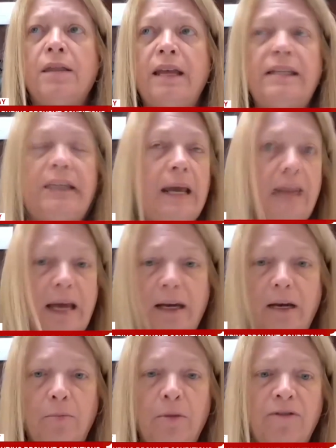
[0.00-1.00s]
They take
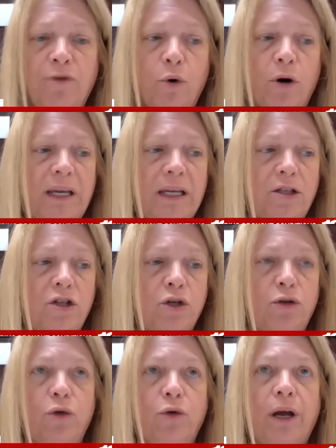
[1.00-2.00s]
that up before it gets
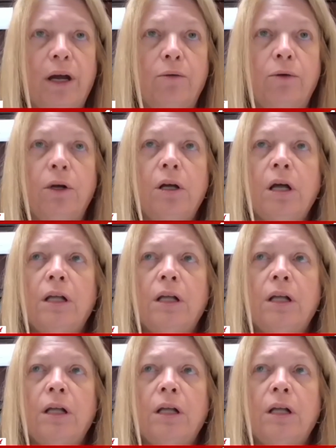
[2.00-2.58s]
to the ground